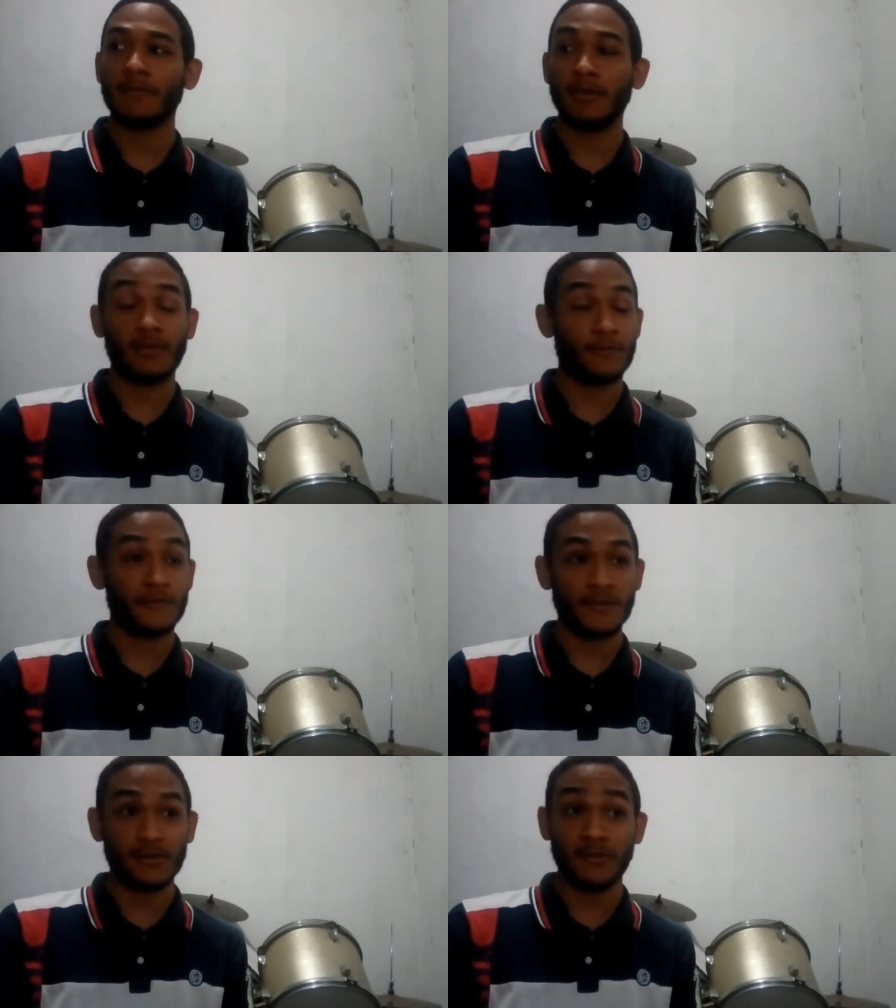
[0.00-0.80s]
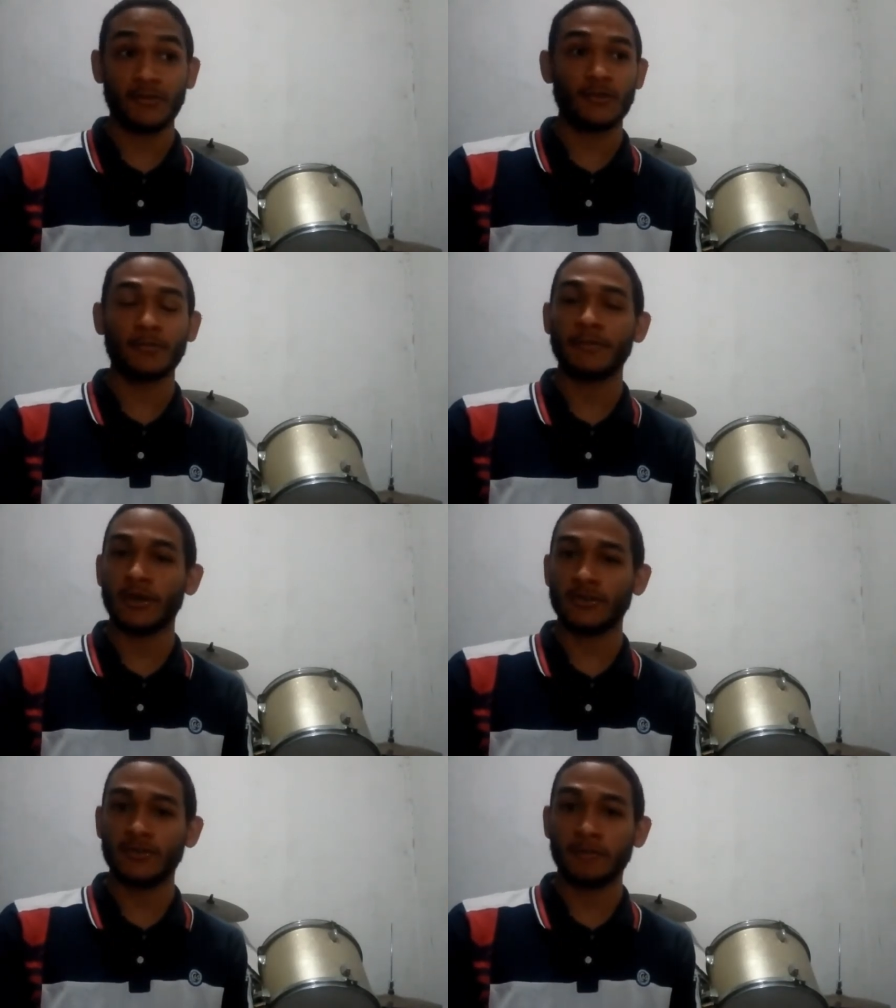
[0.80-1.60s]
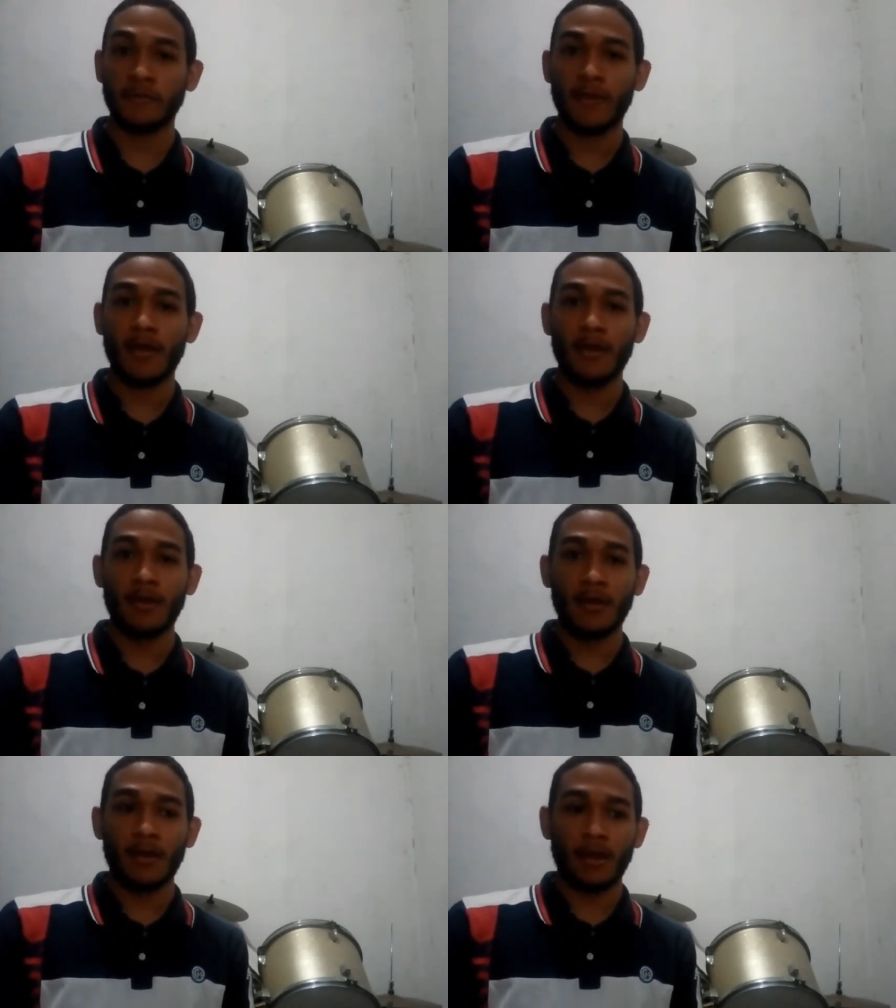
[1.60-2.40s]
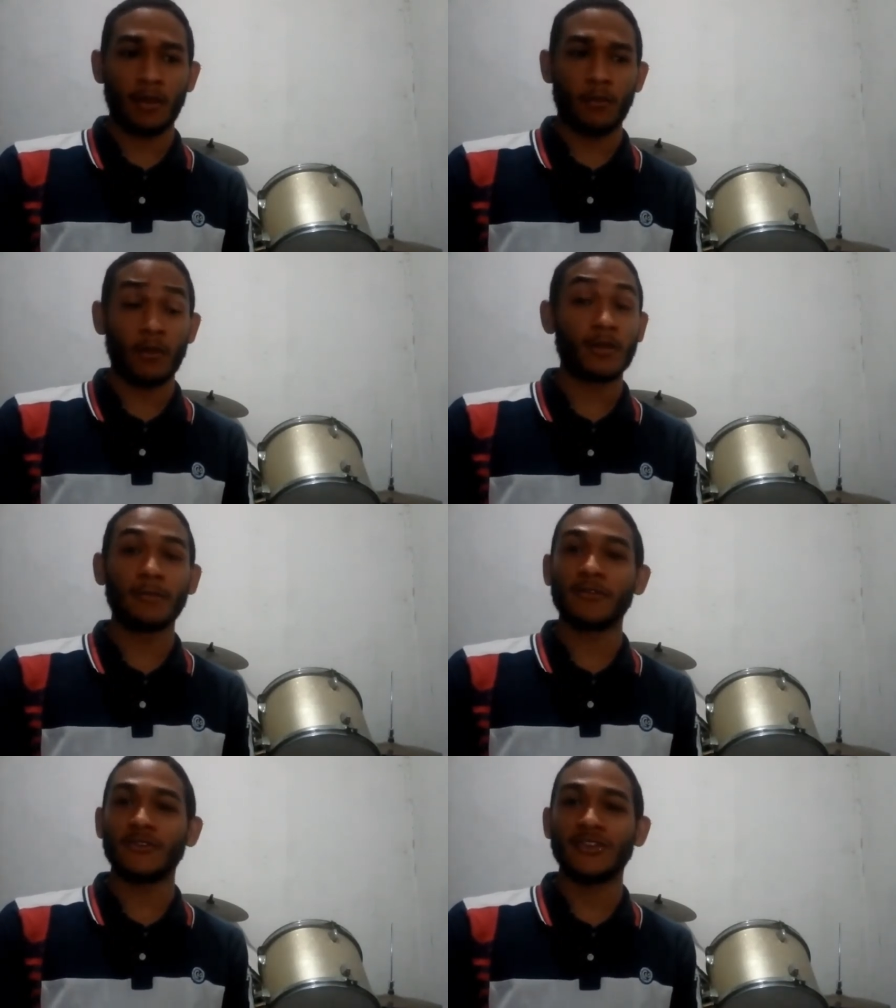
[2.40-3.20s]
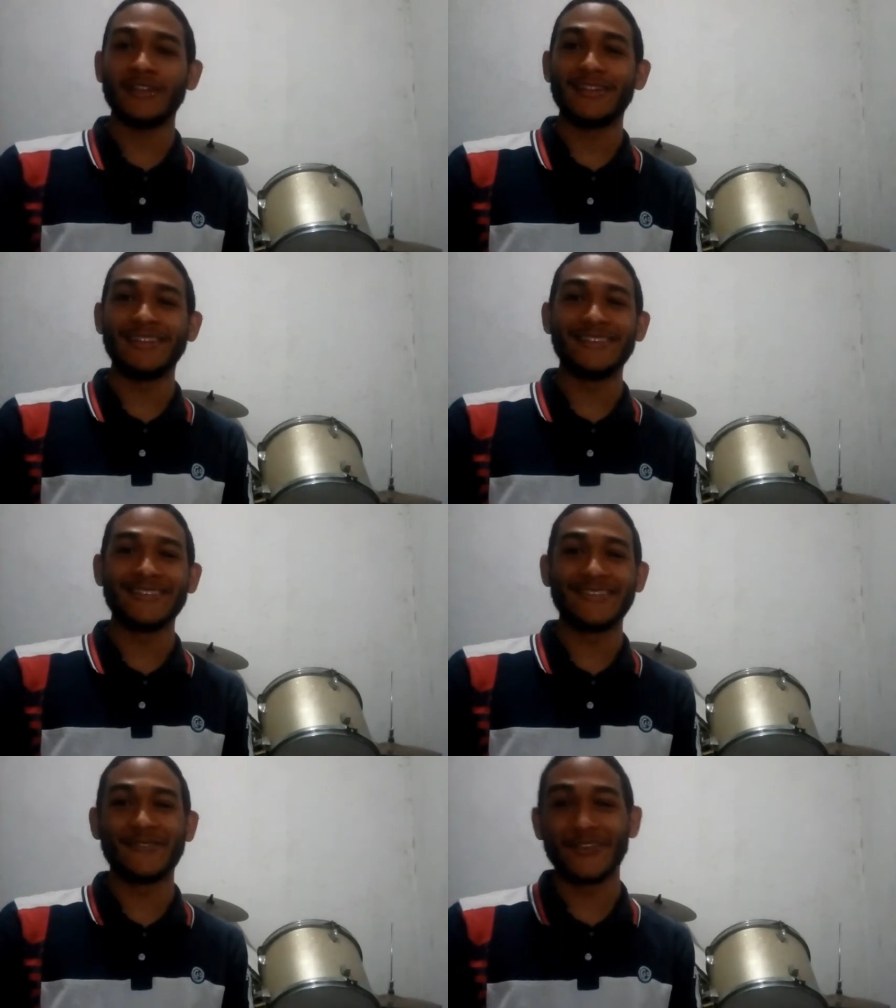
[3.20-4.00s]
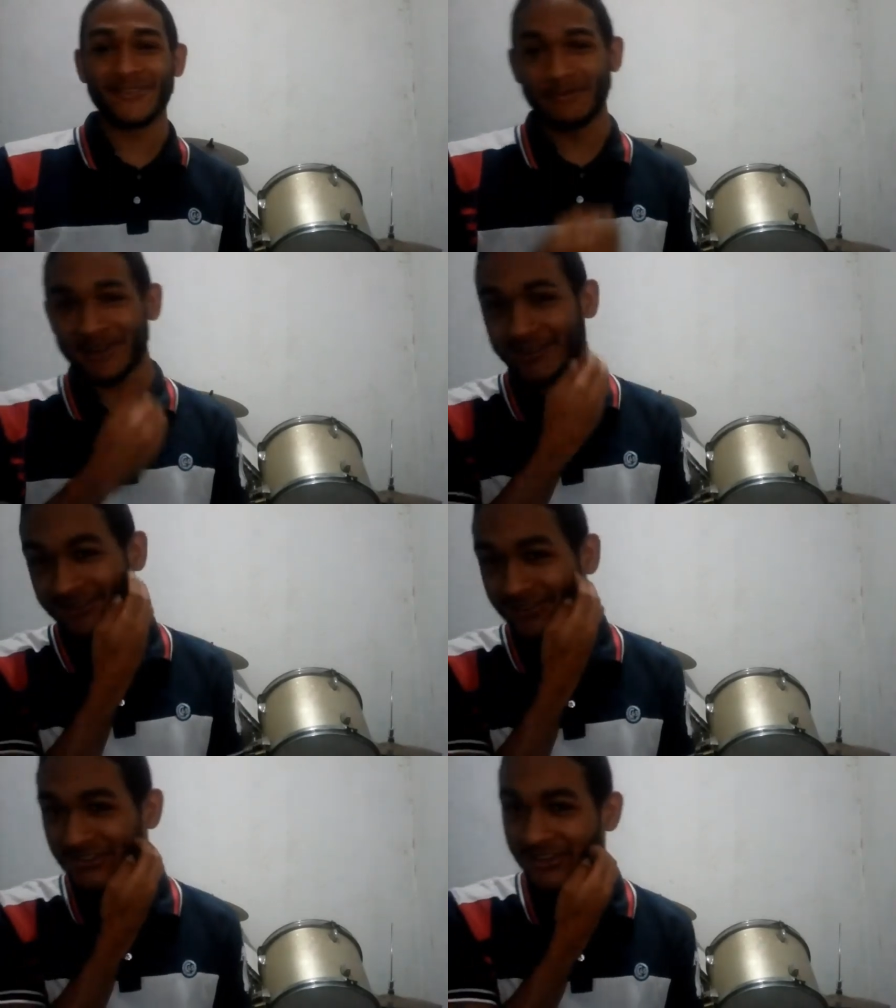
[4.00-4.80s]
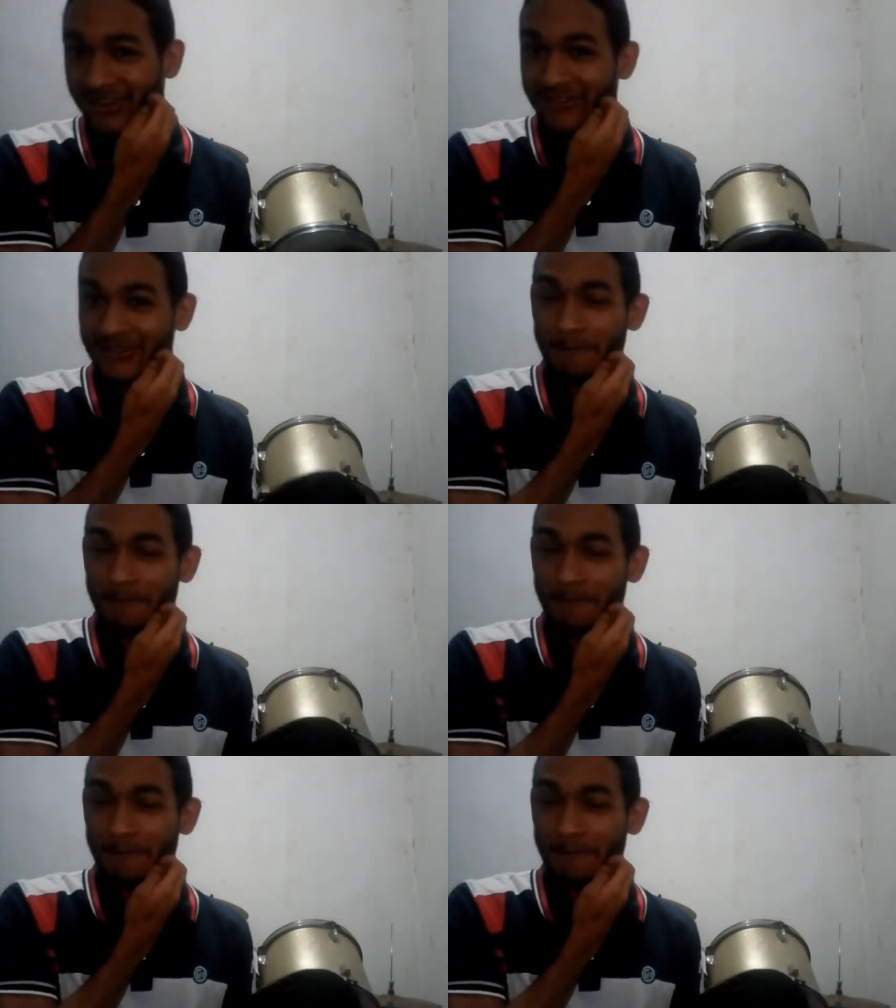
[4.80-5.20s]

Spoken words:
If it's your passion, welcome to the channel. This is the first video in the channel.